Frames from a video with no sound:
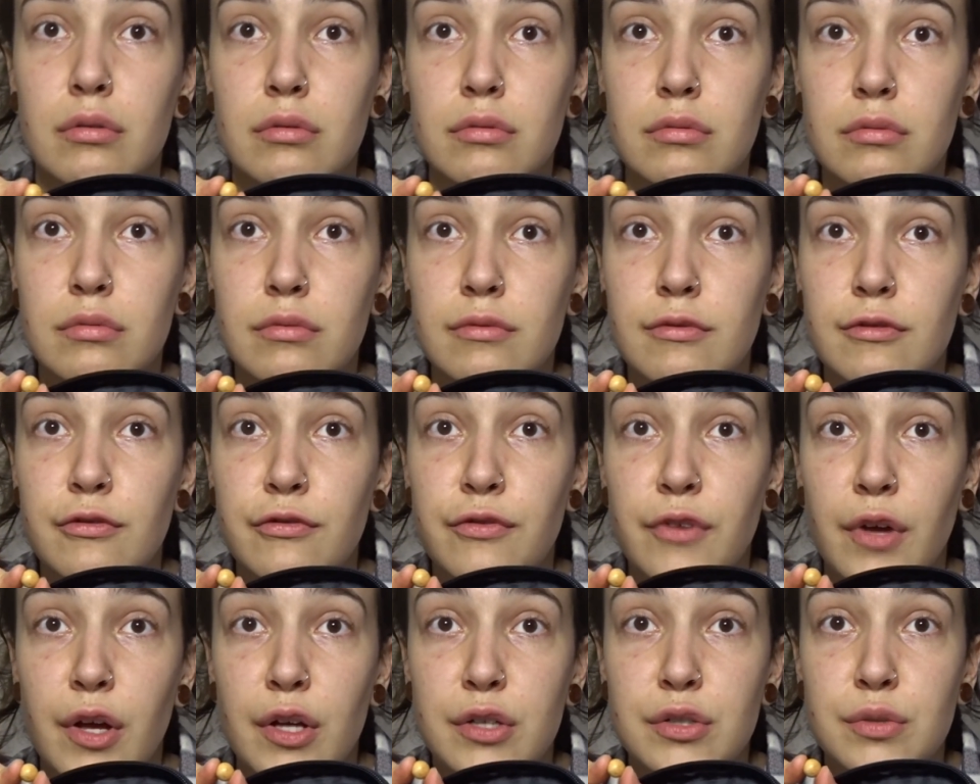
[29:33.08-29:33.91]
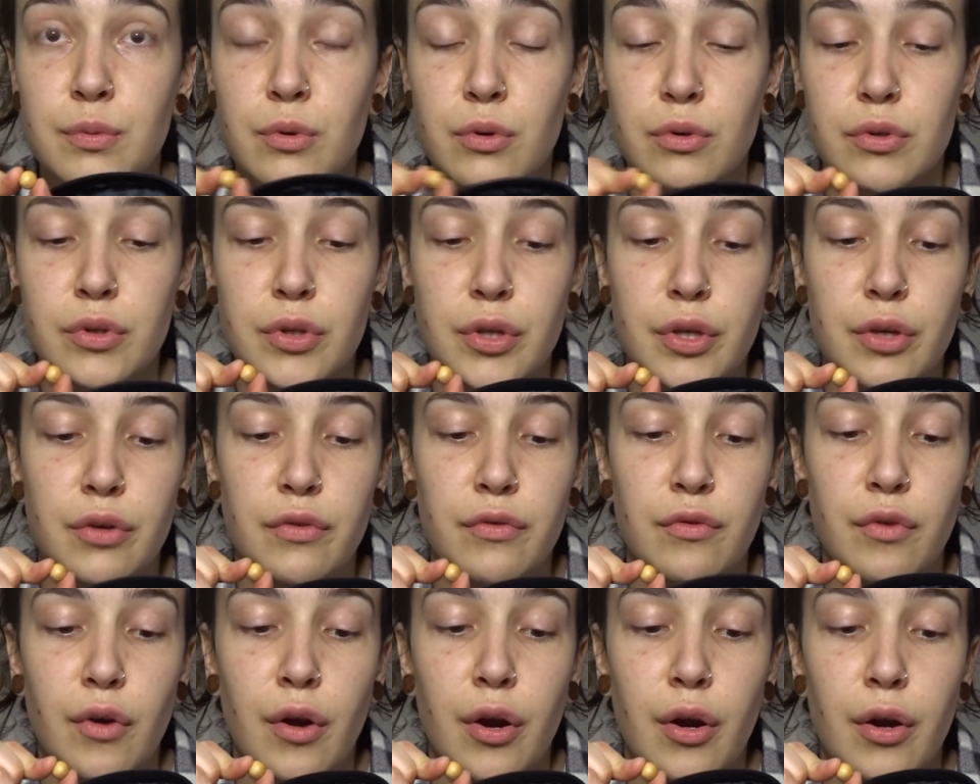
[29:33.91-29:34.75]
first ball that you
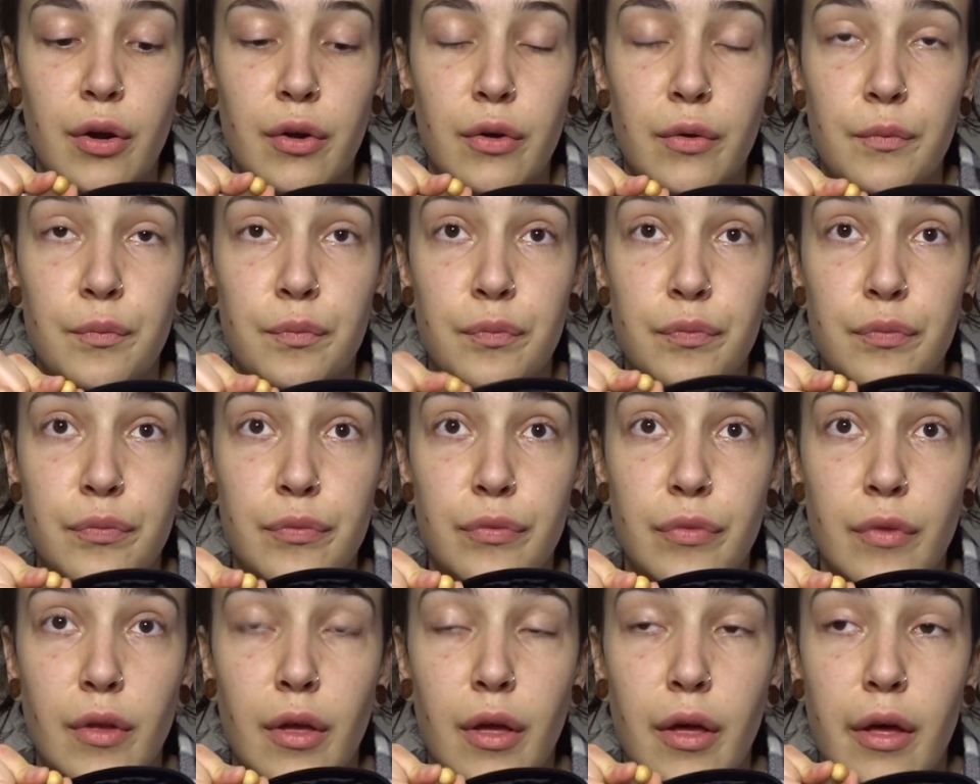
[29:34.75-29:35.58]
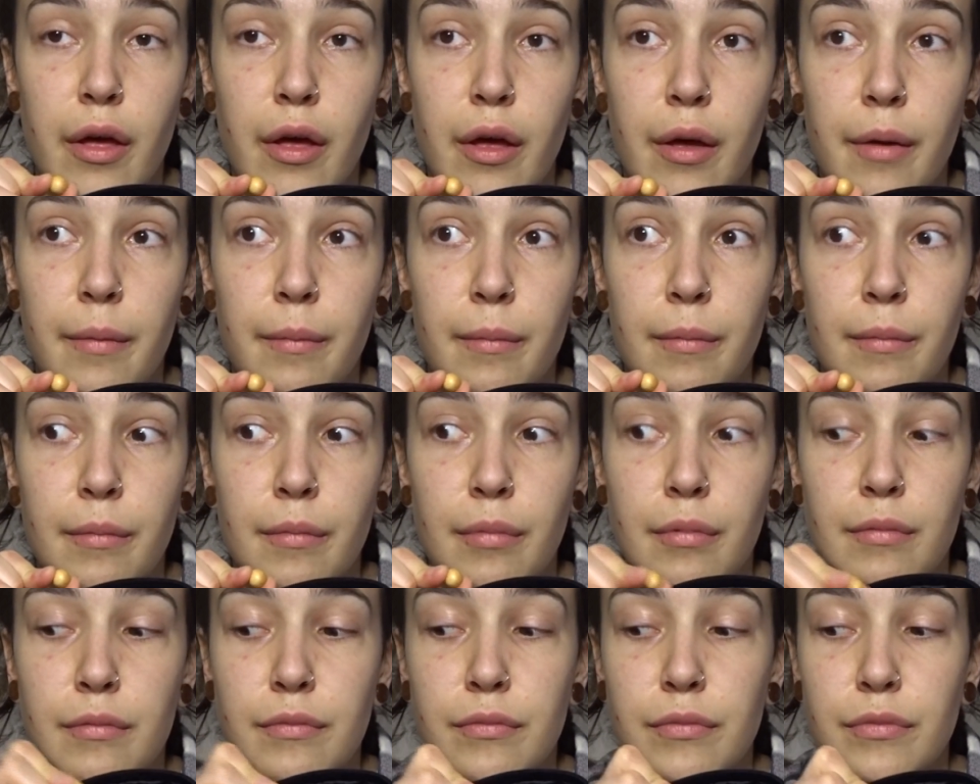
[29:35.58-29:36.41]
throw, and
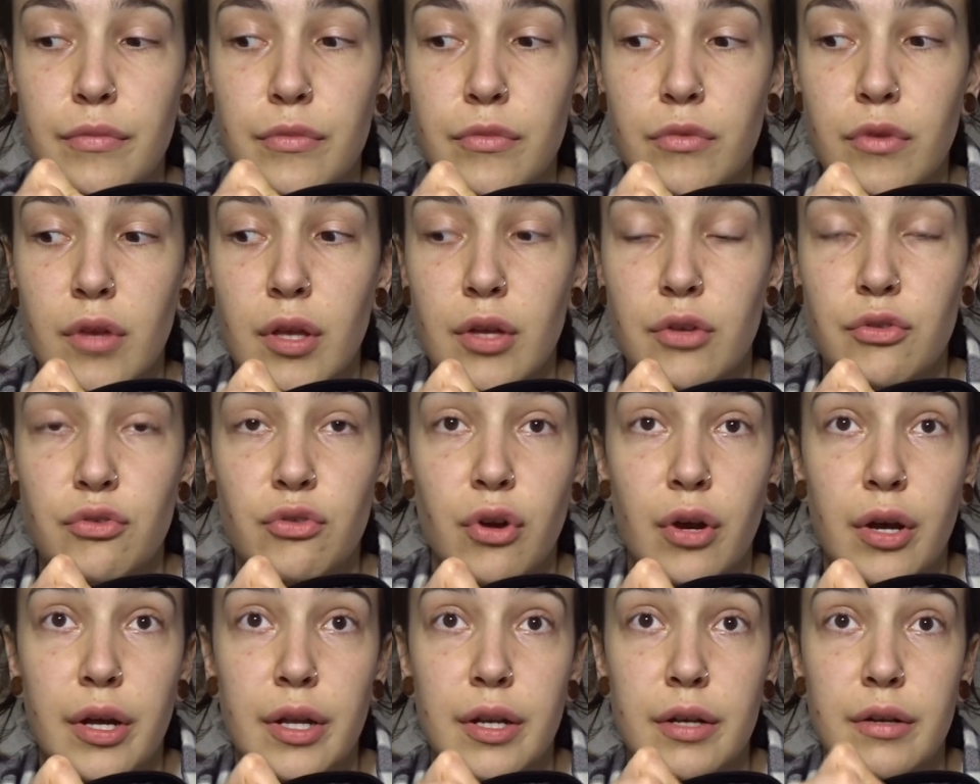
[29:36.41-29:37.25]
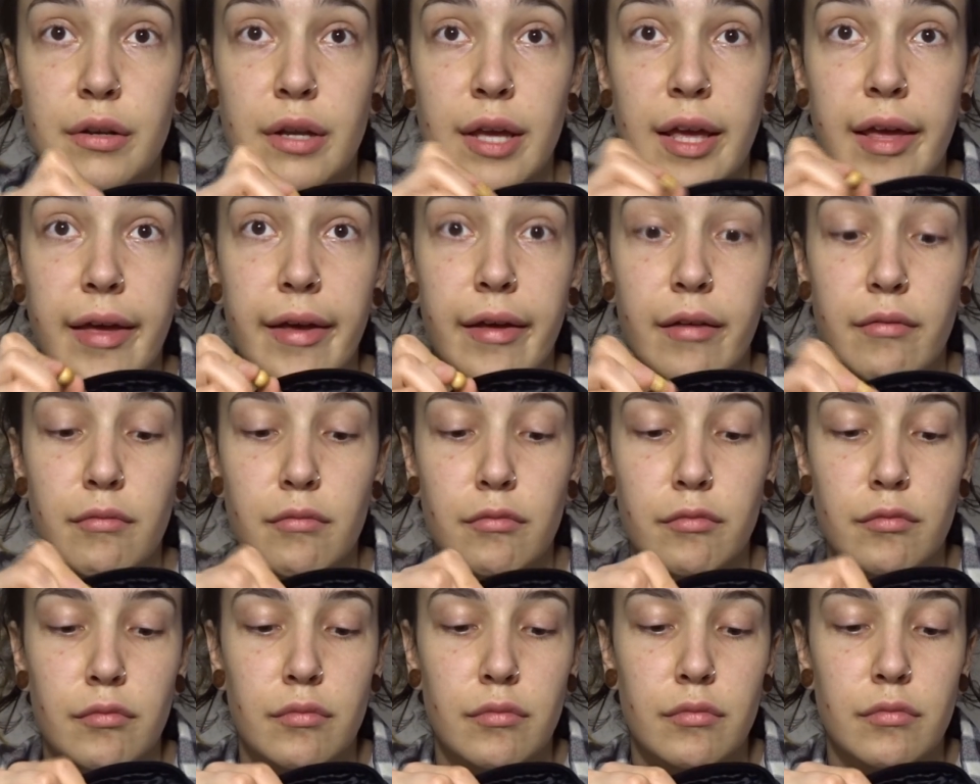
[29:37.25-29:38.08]
try and hit,
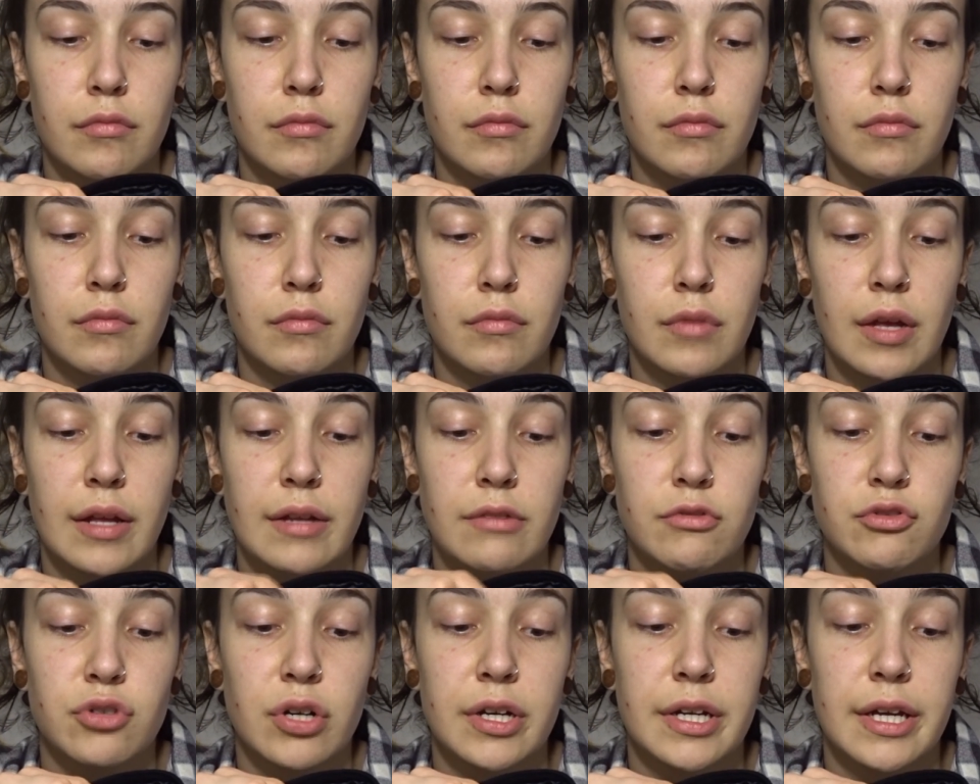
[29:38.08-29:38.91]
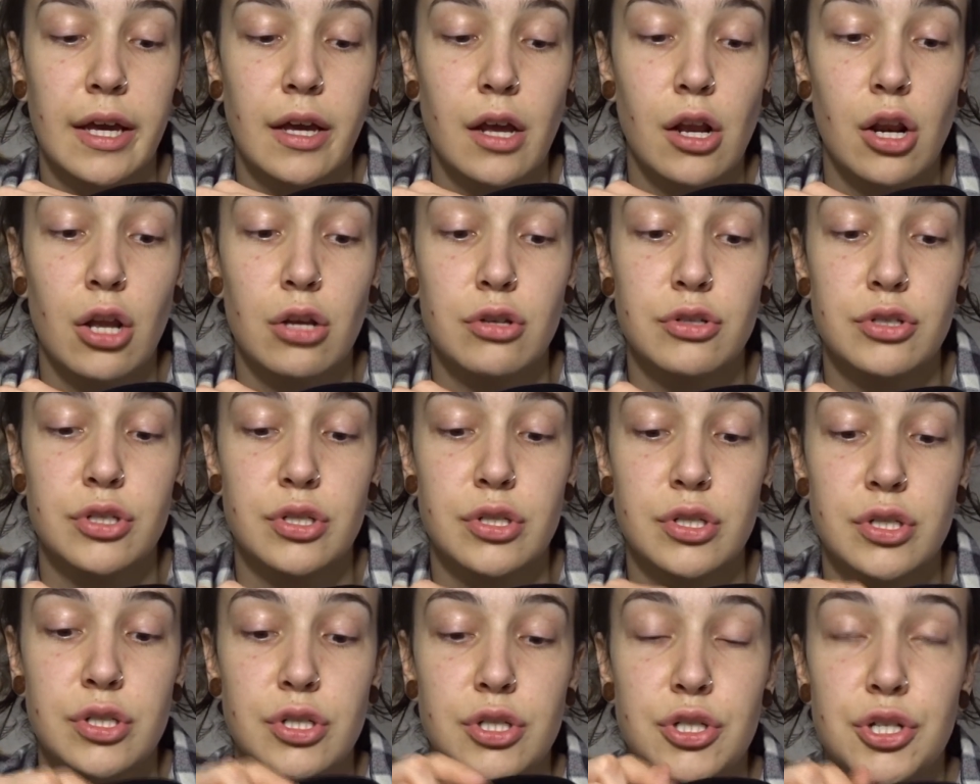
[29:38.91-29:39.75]
and try and get closest
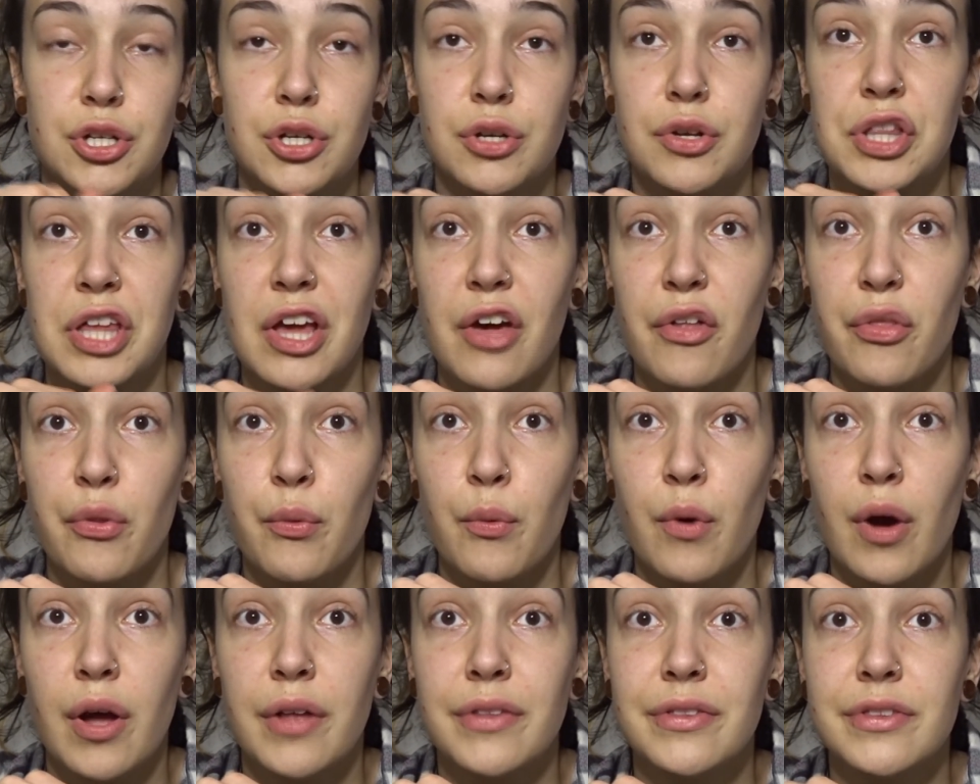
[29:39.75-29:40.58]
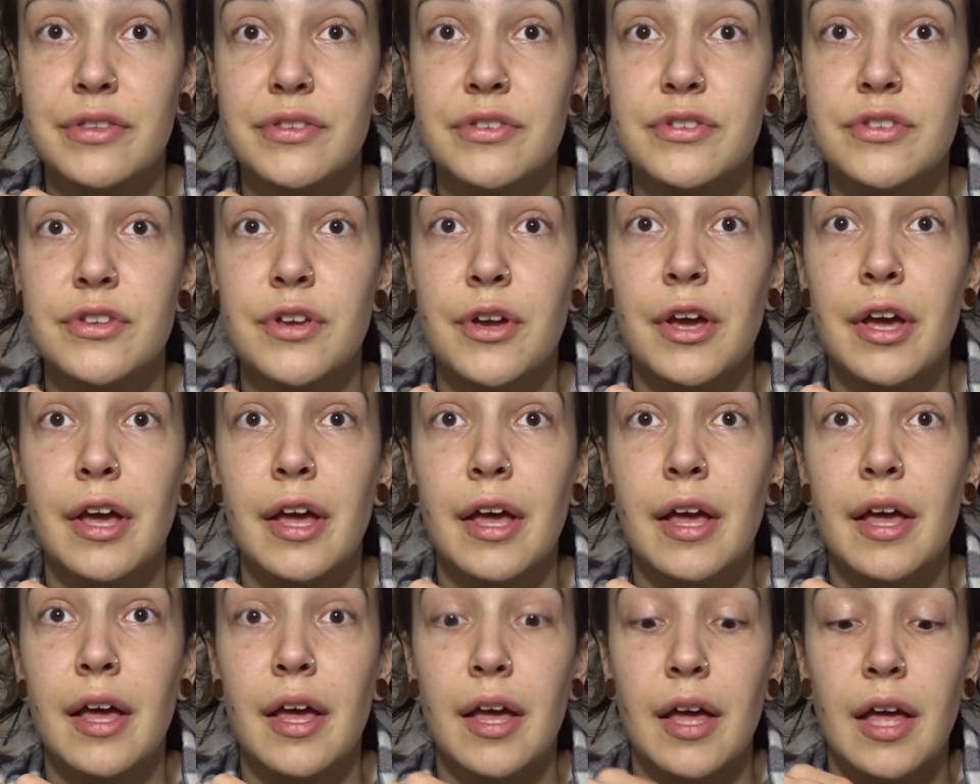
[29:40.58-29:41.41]
to the other ones,
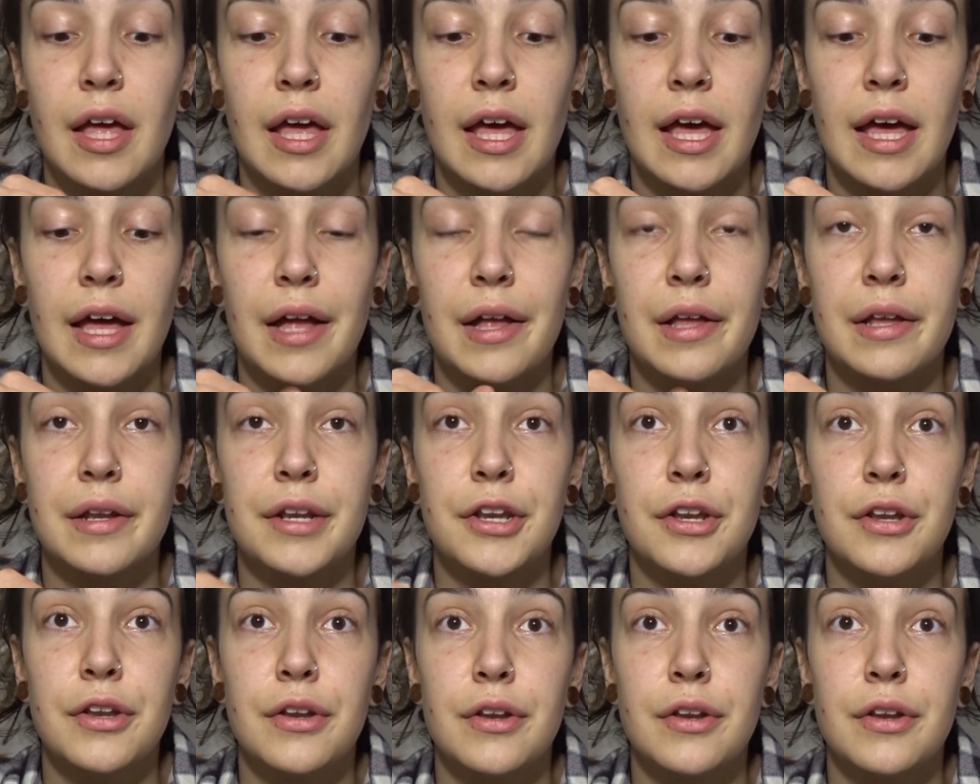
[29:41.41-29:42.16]
and